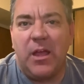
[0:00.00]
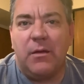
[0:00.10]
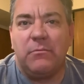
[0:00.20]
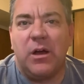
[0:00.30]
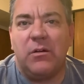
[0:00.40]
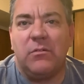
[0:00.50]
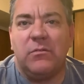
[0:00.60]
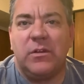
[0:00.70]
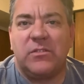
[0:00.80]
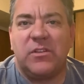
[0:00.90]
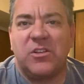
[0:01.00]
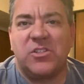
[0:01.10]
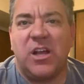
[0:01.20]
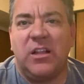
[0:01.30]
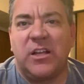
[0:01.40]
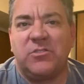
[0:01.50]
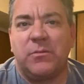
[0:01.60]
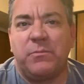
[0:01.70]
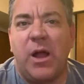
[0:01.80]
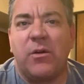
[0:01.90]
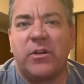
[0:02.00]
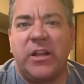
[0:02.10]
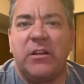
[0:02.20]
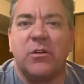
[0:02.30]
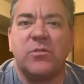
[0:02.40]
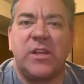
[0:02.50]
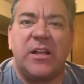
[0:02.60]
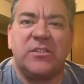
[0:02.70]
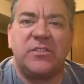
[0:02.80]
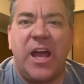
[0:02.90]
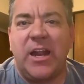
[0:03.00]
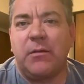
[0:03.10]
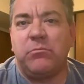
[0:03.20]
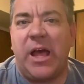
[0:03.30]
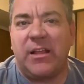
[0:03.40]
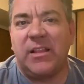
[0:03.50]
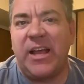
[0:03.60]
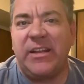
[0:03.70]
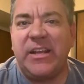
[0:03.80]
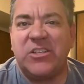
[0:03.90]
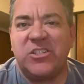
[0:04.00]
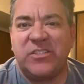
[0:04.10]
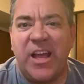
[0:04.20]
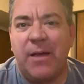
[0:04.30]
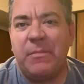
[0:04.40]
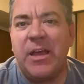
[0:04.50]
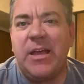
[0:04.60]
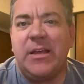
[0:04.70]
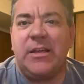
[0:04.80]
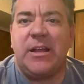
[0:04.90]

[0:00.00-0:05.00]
But with such electric powered heroes as Static, Black Lightning, and Shazam, it